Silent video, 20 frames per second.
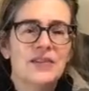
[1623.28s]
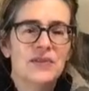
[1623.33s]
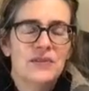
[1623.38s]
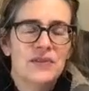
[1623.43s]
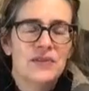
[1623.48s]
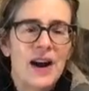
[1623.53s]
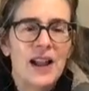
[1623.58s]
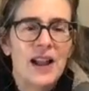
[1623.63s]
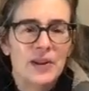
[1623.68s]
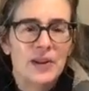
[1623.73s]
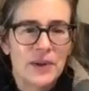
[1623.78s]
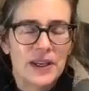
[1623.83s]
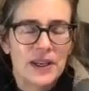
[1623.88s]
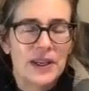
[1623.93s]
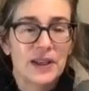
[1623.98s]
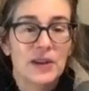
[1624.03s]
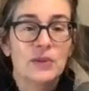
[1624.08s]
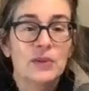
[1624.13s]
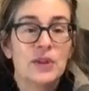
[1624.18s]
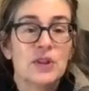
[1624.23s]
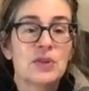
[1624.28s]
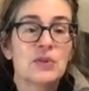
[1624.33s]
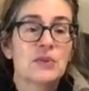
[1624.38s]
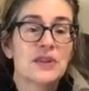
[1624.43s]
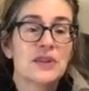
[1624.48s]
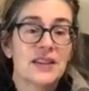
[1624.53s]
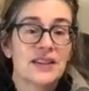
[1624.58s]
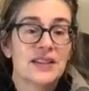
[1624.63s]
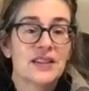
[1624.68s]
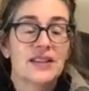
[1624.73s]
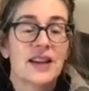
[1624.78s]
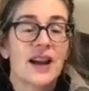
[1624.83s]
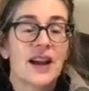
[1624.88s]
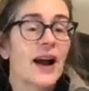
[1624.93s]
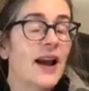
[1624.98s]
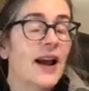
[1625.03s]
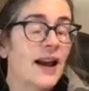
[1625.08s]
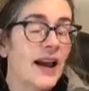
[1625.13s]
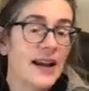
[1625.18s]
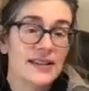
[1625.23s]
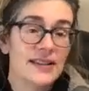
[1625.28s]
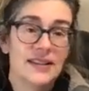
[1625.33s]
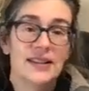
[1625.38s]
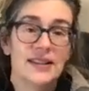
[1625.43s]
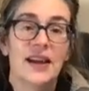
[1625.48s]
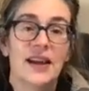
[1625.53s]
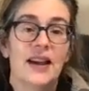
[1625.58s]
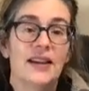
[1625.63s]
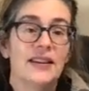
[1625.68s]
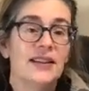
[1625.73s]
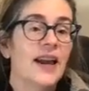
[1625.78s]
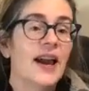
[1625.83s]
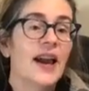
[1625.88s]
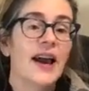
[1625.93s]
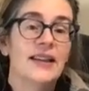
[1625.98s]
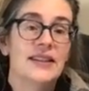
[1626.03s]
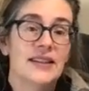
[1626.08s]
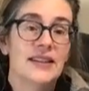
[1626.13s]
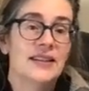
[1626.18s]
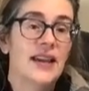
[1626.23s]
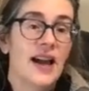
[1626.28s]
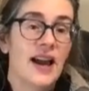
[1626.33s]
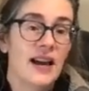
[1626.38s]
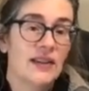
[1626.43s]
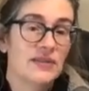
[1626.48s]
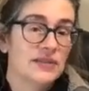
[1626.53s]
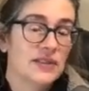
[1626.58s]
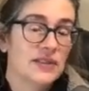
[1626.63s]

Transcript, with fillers: even following it which was just i had to laugh you had to laugh